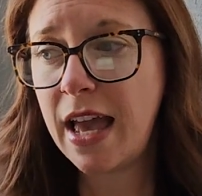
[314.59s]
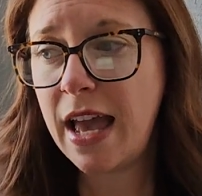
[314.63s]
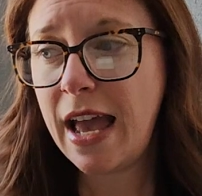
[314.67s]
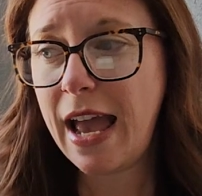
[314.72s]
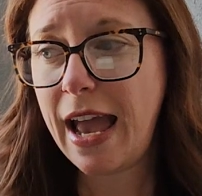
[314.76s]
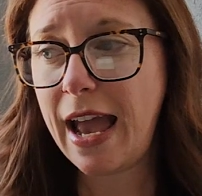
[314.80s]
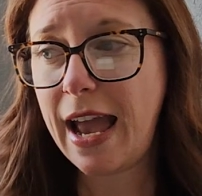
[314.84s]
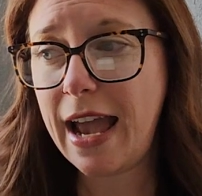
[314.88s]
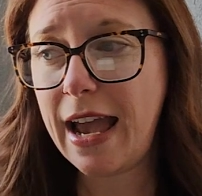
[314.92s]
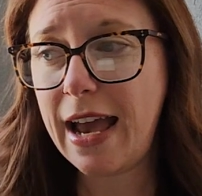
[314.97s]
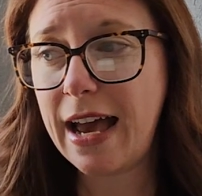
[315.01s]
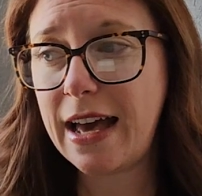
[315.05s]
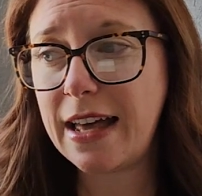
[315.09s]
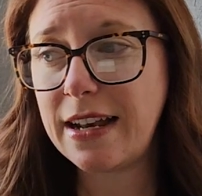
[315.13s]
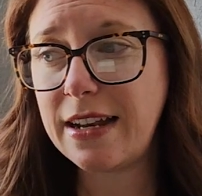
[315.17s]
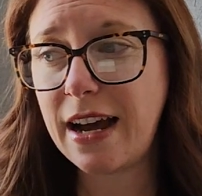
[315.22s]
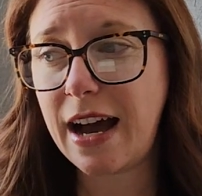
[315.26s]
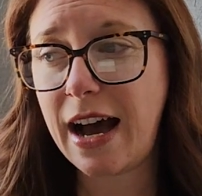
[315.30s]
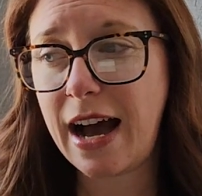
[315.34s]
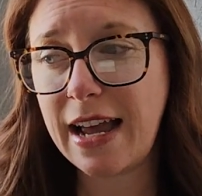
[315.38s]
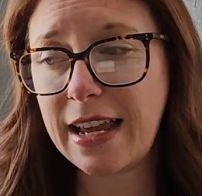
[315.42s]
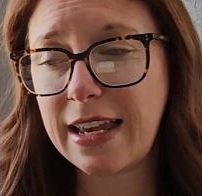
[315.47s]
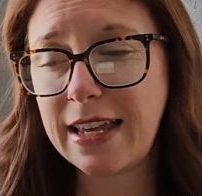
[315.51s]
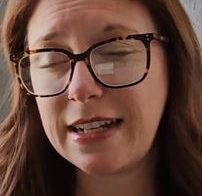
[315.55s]
and
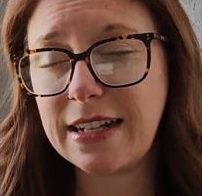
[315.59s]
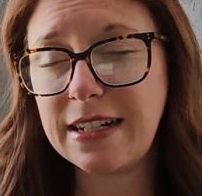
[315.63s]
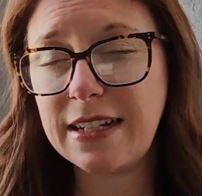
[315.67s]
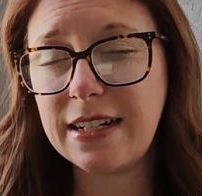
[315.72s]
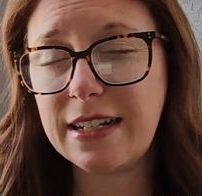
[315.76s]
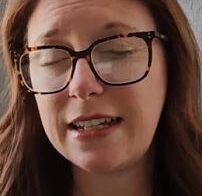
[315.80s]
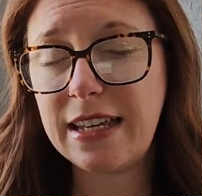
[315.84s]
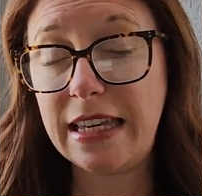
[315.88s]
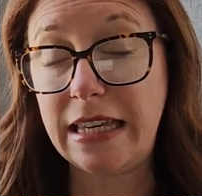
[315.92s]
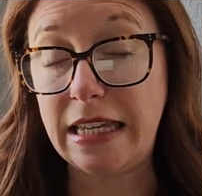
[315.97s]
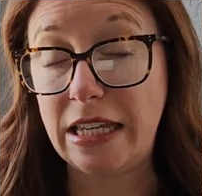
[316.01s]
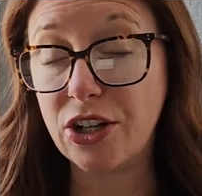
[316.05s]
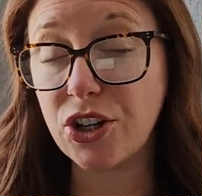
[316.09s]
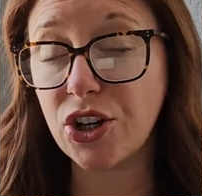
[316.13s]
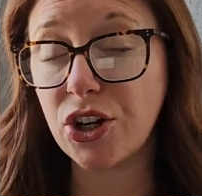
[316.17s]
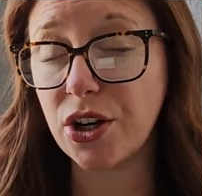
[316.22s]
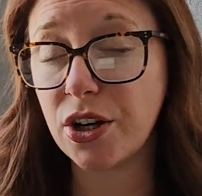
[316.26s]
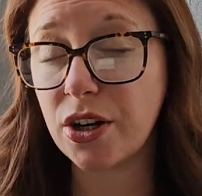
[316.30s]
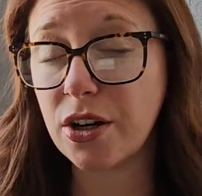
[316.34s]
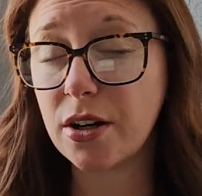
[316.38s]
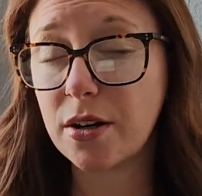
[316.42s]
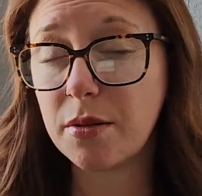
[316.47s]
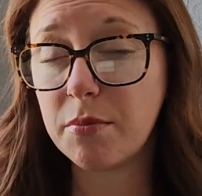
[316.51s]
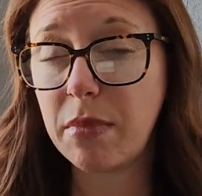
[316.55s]
I can
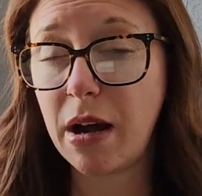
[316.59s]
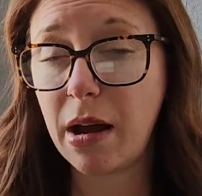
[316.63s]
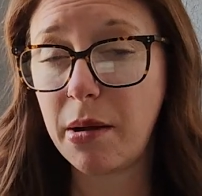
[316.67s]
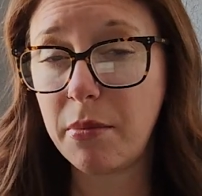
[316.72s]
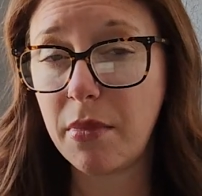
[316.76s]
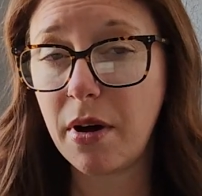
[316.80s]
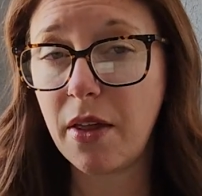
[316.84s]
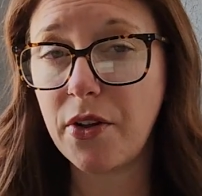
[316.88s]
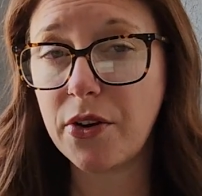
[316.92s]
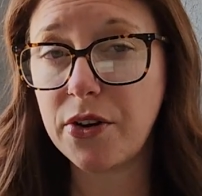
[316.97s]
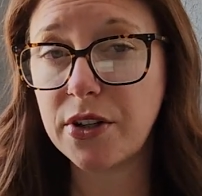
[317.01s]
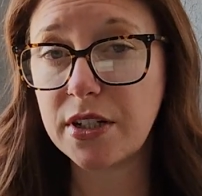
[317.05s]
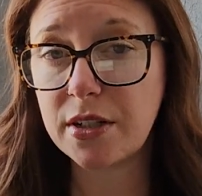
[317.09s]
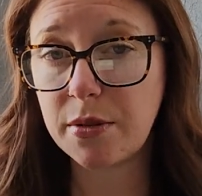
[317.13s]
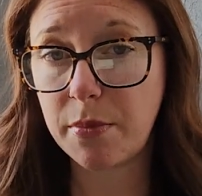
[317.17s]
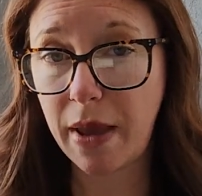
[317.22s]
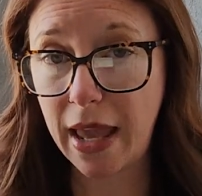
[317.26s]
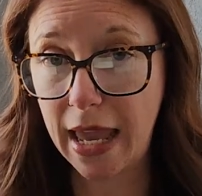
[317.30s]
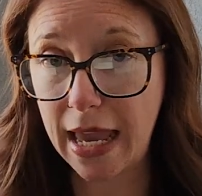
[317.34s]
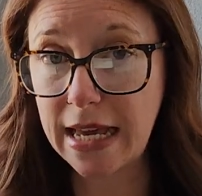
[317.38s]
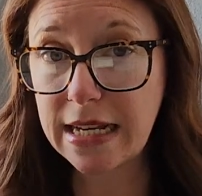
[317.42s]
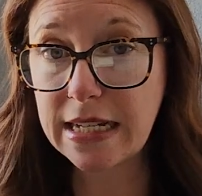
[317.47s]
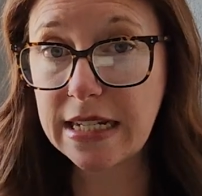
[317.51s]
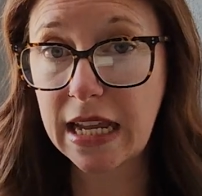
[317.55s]
hear my mother
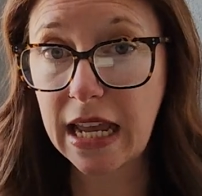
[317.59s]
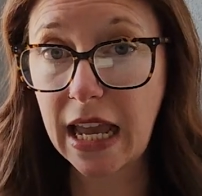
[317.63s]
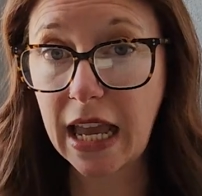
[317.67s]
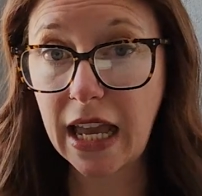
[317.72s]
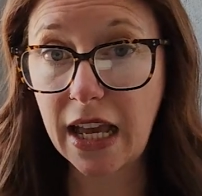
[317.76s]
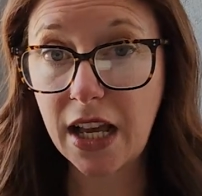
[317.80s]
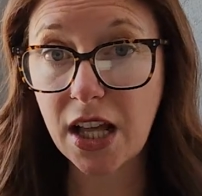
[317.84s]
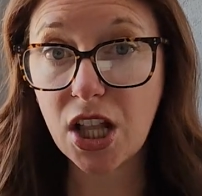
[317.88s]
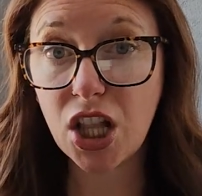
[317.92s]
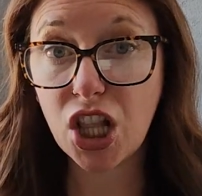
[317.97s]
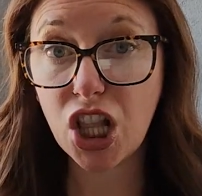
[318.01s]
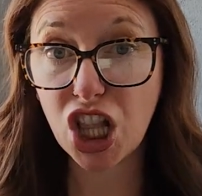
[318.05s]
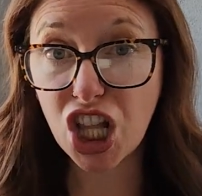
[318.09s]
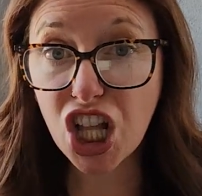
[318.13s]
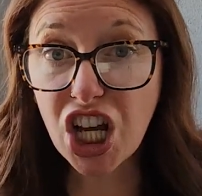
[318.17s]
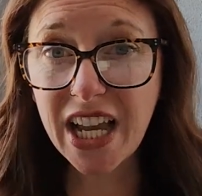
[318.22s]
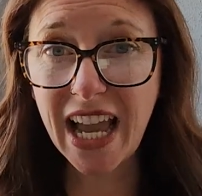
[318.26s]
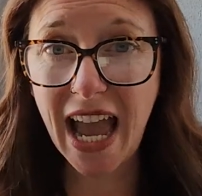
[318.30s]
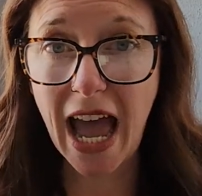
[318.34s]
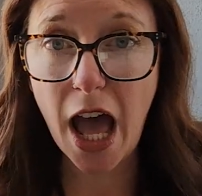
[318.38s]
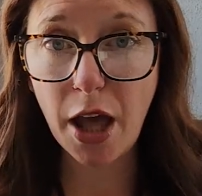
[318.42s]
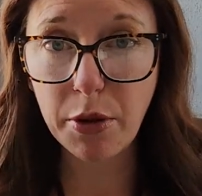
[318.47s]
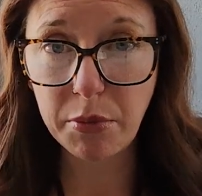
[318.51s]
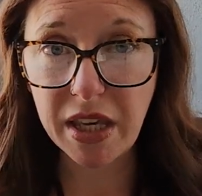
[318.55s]
demanding, look
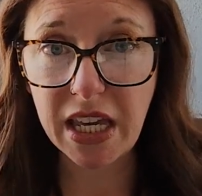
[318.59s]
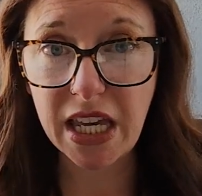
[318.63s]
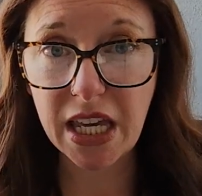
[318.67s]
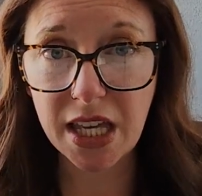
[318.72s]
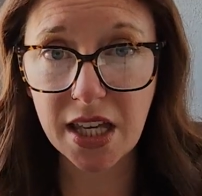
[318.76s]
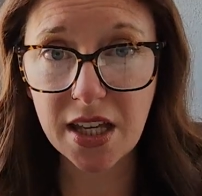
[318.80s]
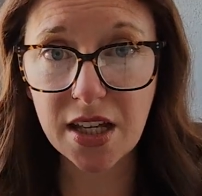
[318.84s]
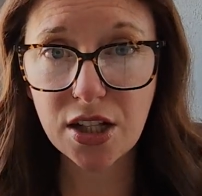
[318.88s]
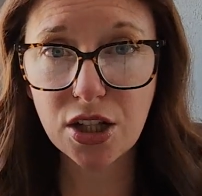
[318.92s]
at me,